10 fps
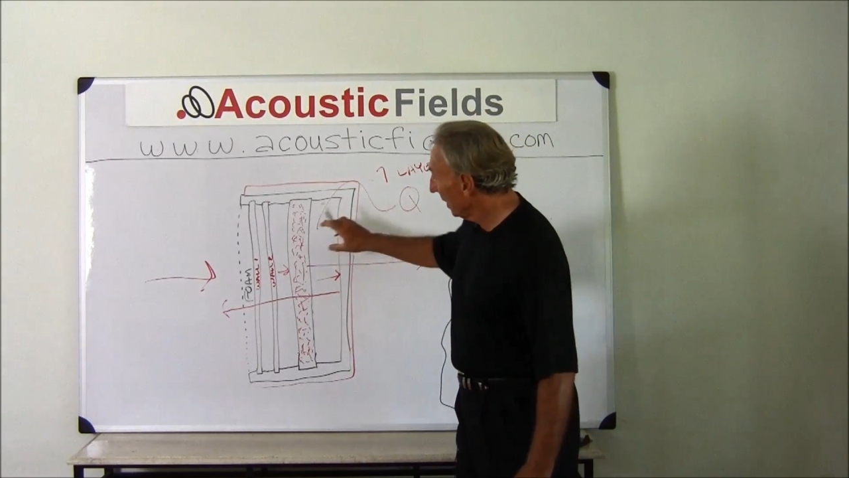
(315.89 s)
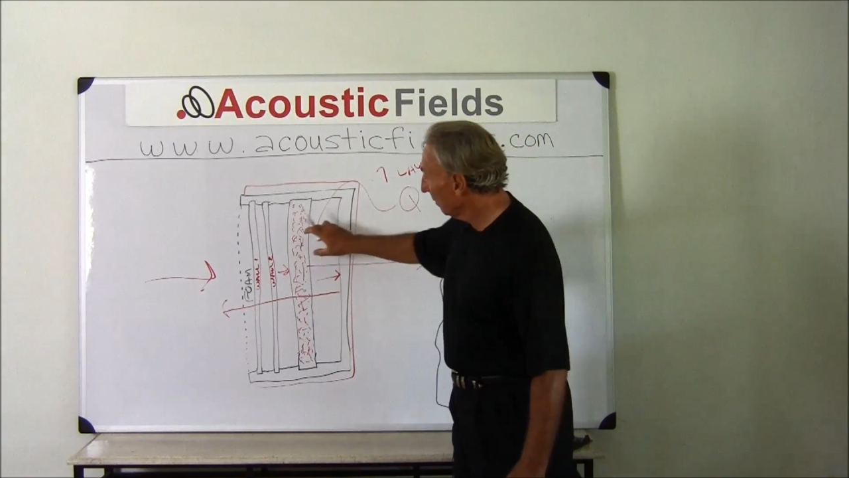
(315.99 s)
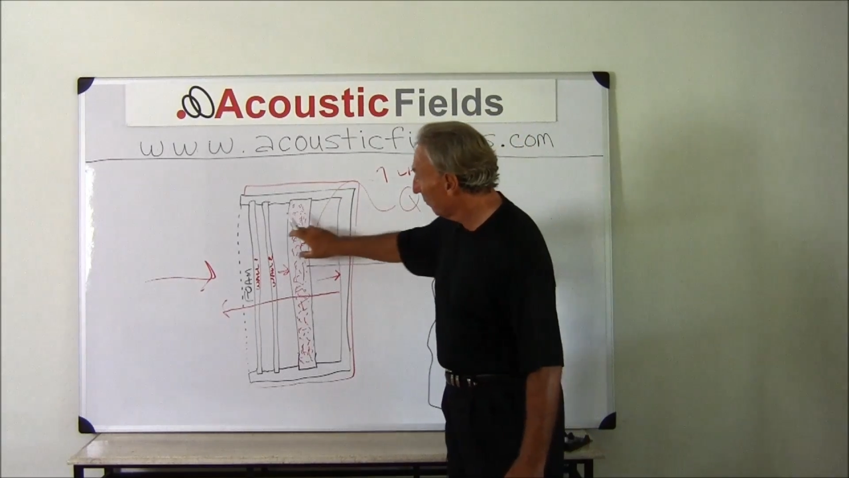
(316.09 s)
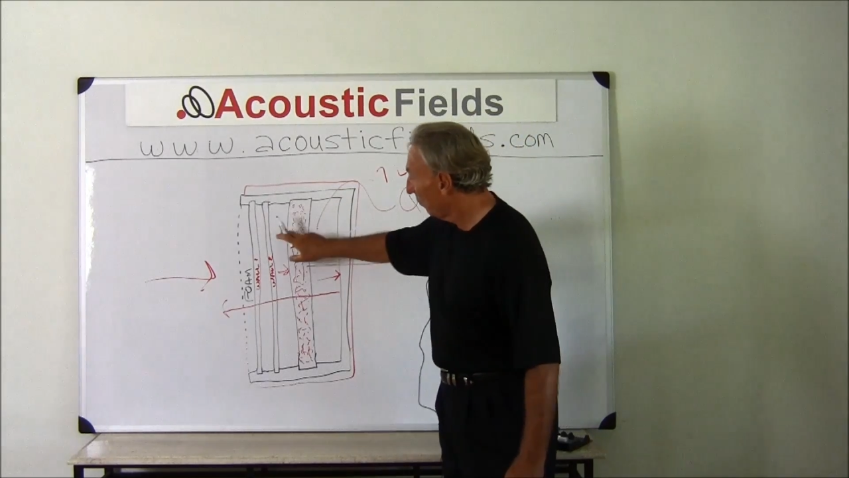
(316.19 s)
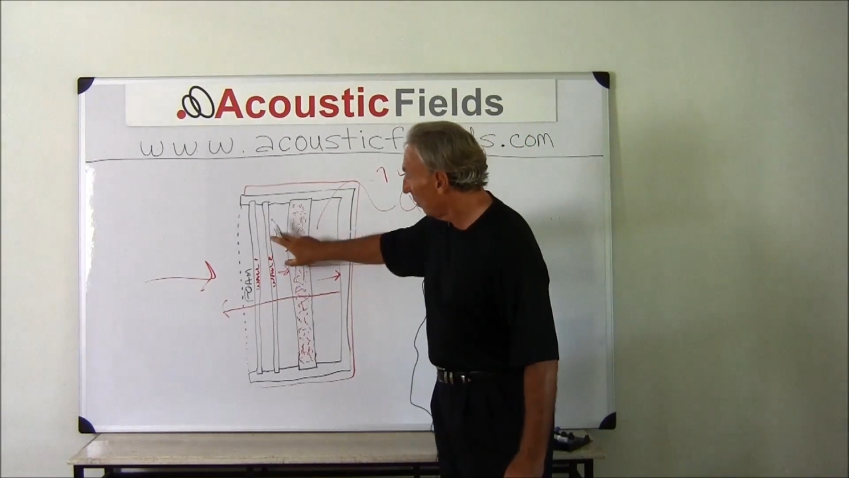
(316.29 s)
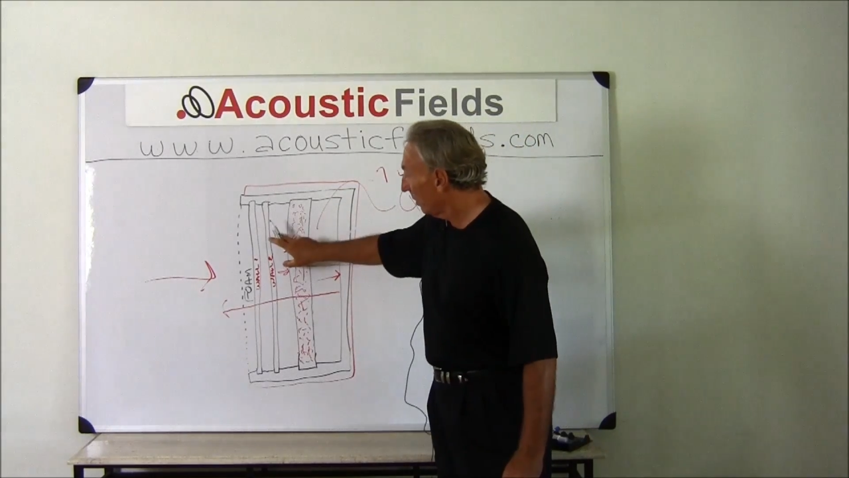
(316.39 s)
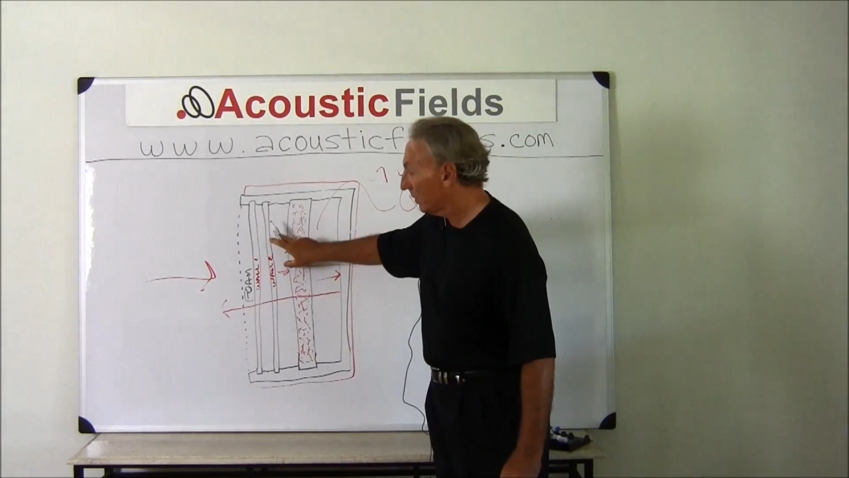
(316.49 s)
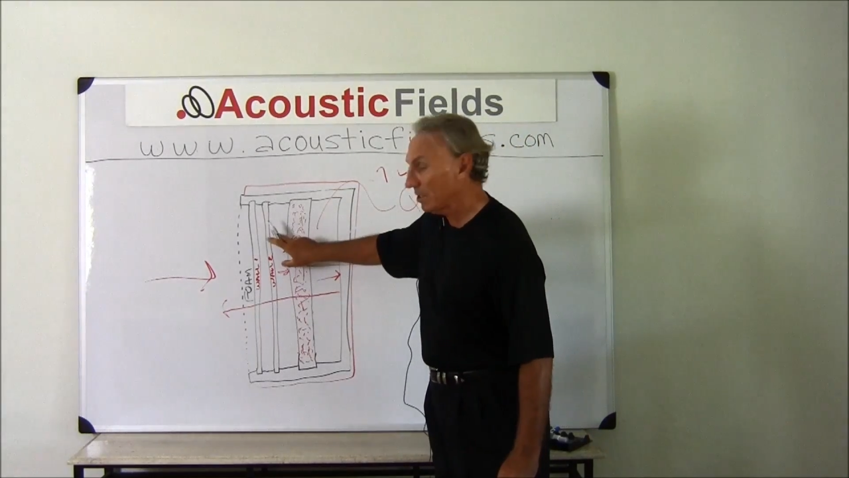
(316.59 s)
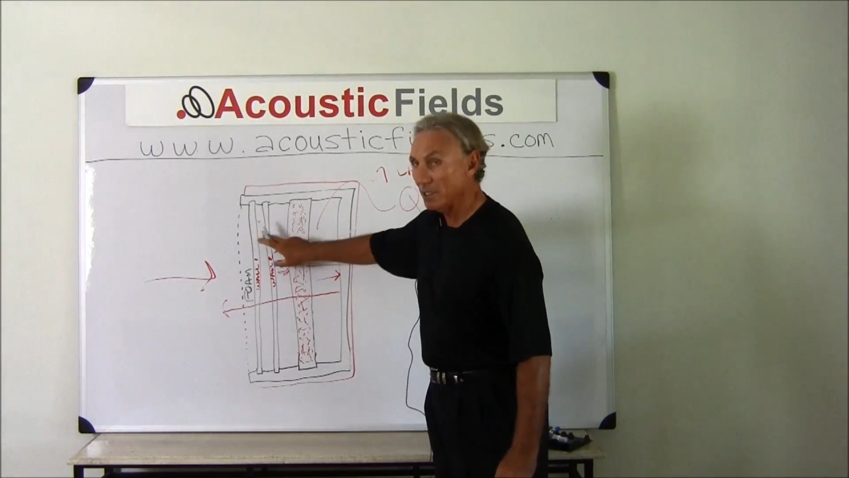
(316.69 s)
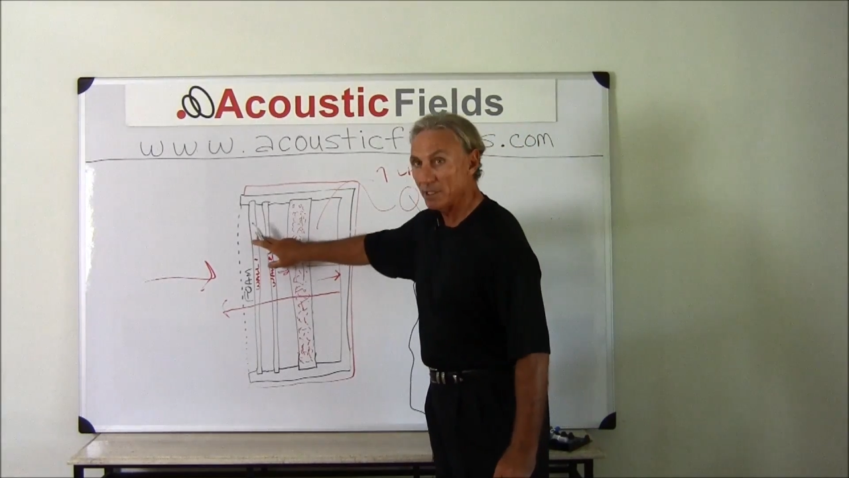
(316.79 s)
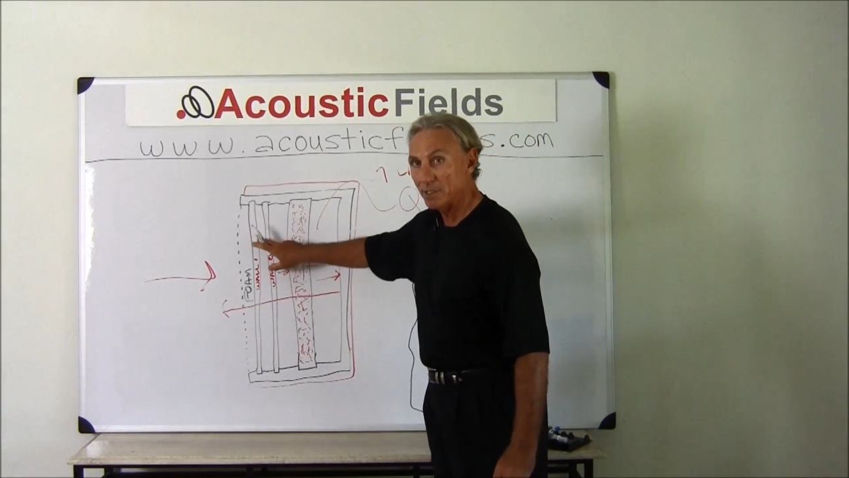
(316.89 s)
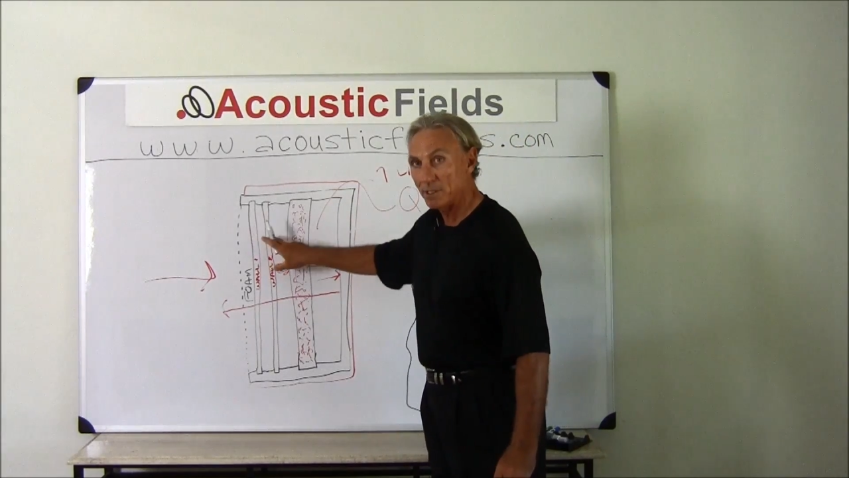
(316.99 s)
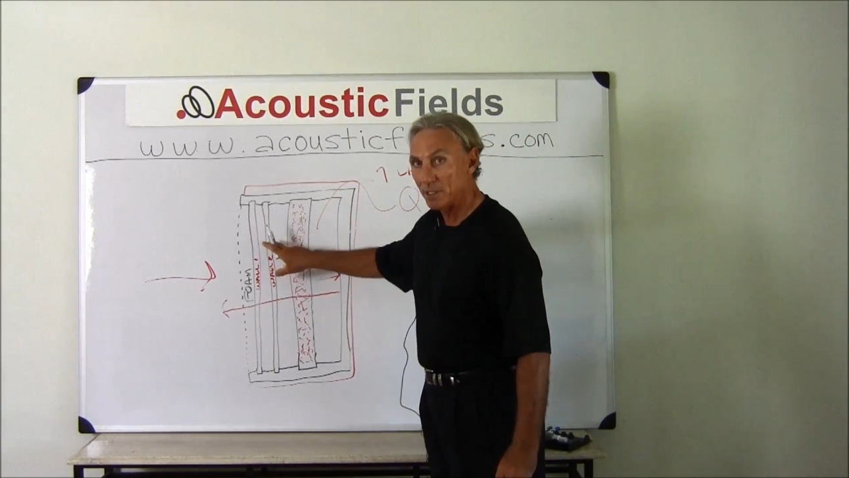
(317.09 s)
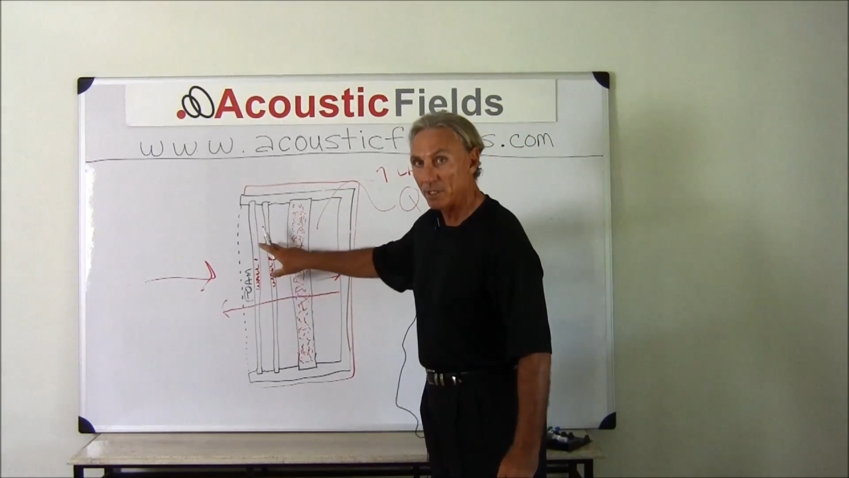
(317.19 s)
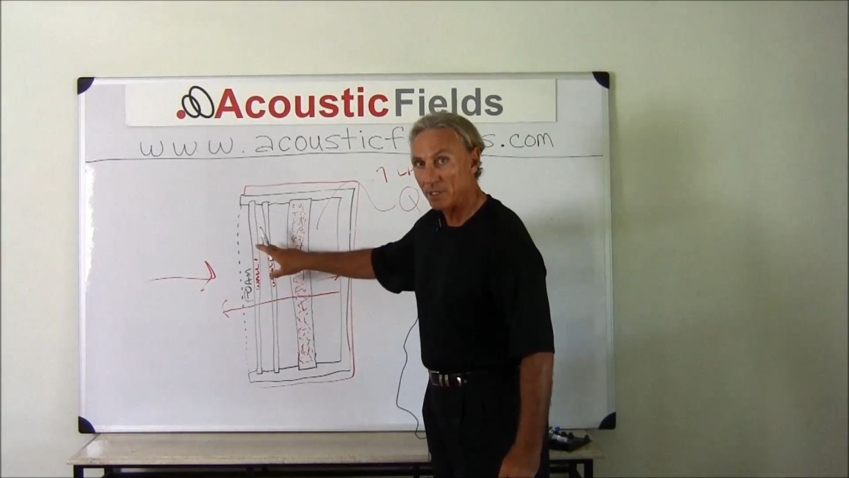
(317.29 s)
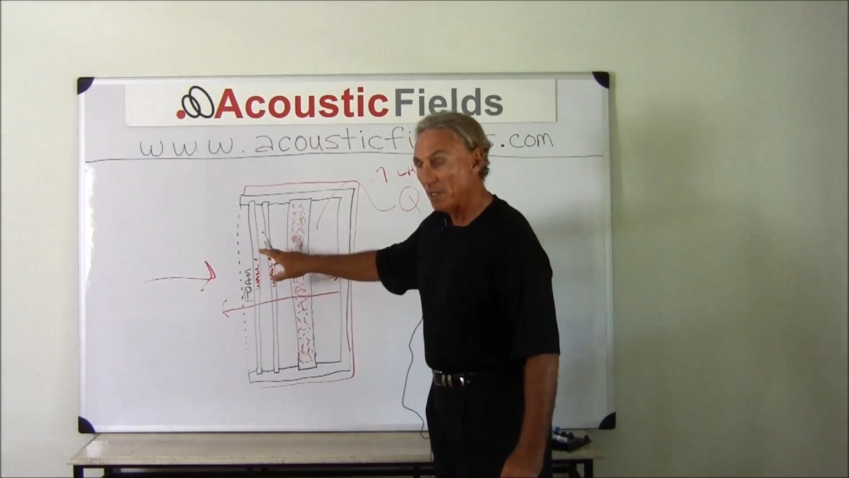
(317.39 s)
It forces,